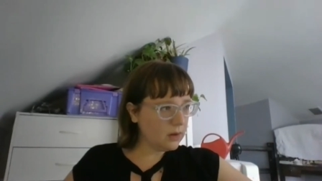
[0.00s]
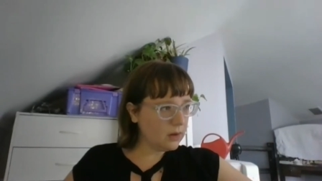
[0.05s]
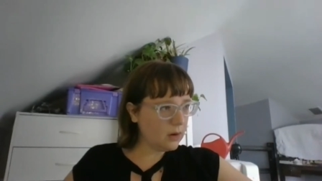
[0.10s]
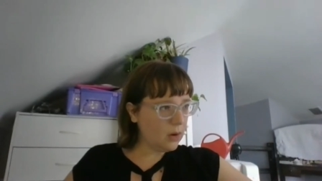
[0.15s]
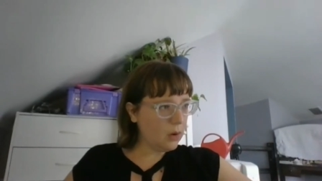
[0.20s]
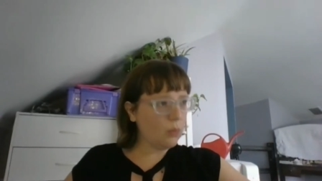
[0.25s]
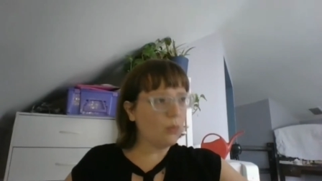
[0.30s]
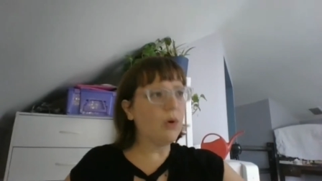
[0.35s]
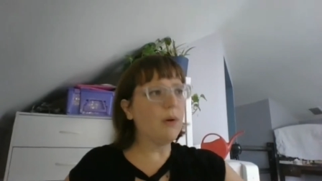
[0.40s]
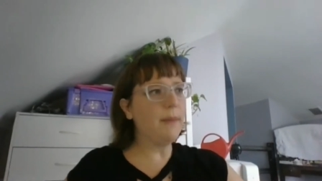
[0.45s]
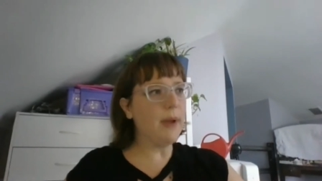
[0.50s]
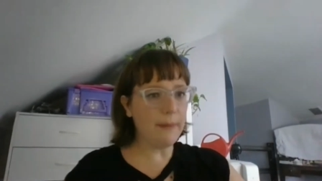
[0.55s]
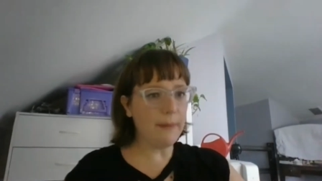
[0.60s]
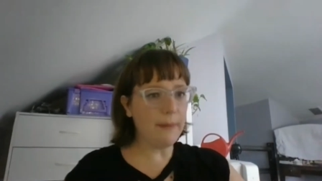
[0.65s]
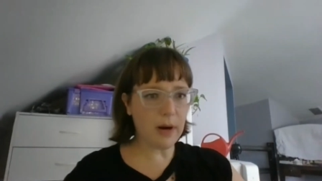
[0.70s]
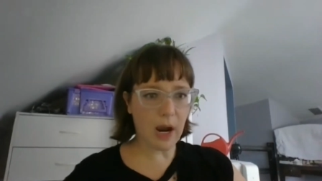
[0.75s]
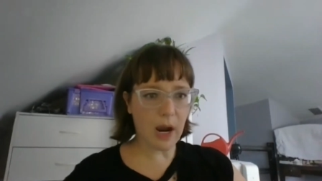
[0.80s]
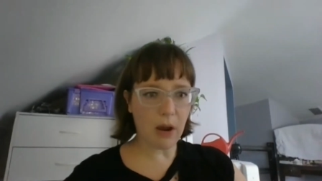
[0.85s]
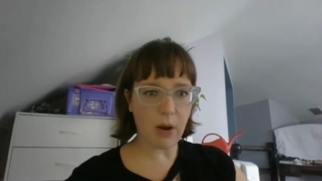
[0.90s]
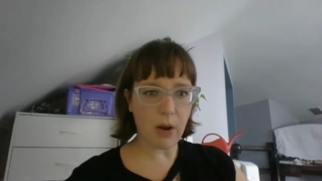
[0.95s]

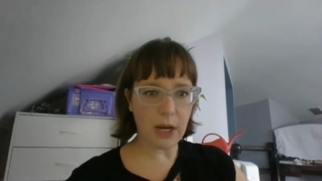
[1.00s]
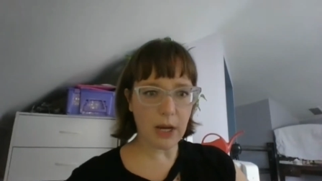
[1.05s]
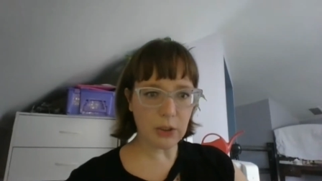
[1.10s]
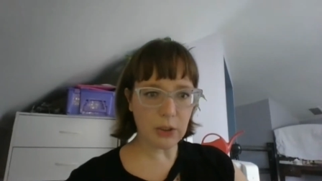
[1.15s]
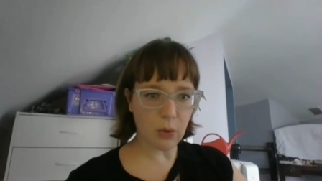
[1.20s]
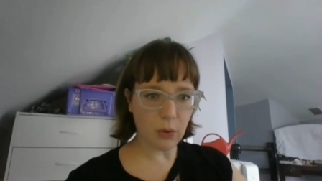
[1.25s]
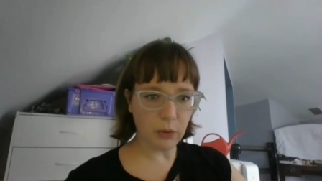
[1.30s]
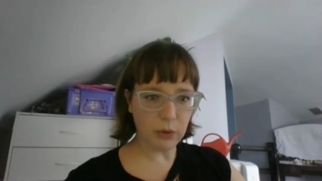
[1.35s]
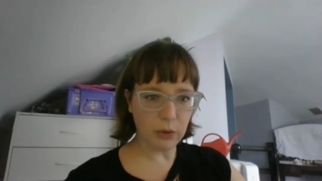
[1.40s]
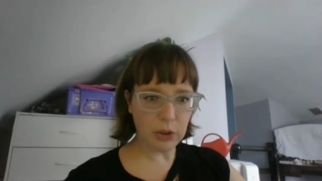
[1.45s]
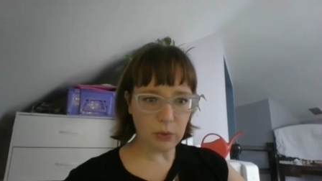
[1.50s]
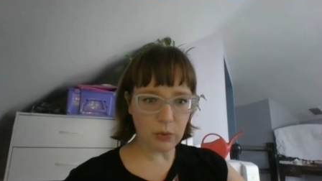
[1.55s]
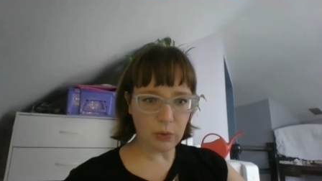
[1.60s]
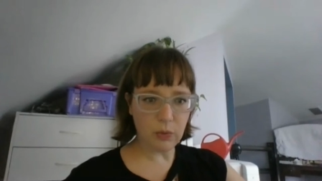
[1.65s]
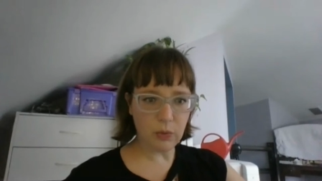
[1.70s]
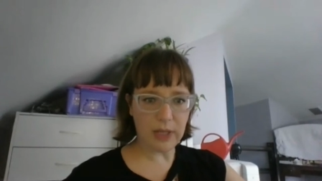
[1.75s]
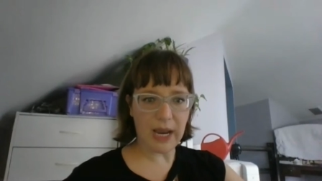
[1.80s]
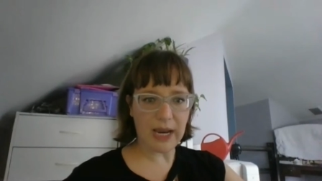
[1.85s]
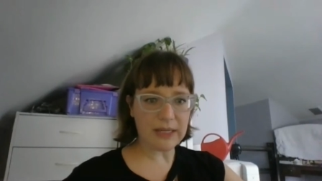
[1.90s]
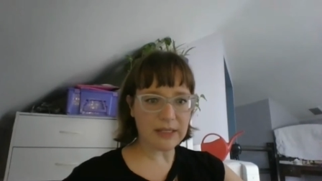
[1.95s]
Remember how I told you
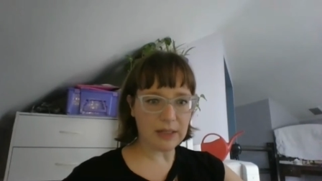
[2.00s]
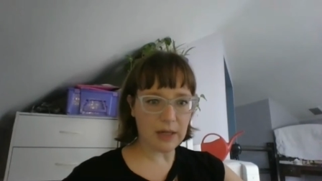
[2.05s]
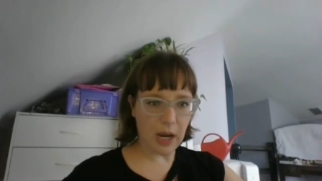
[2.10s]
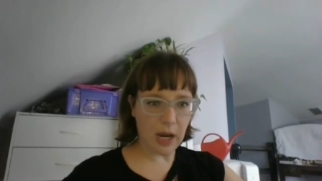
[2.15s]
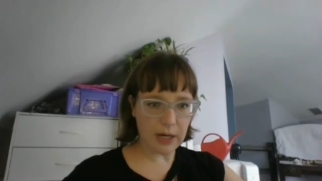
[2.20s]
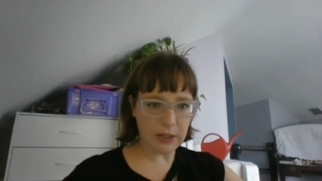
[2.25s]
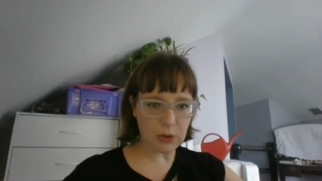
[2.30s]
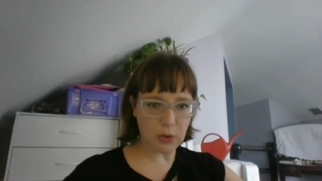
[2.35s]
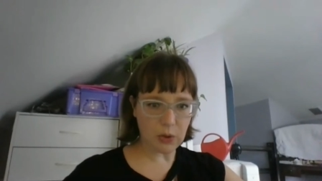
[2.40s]
last night